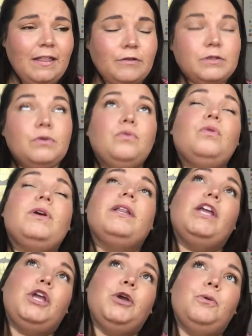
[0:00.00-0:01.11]
There's a
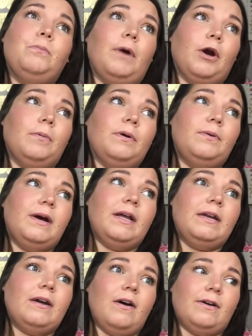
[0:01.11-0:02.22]
really cute marble
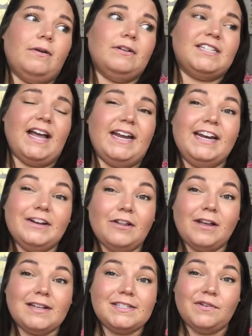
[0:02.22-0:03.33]
one on Ulta. I need to
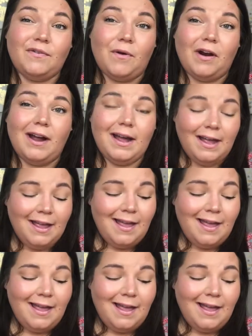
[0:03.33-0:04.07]
look at Sephora.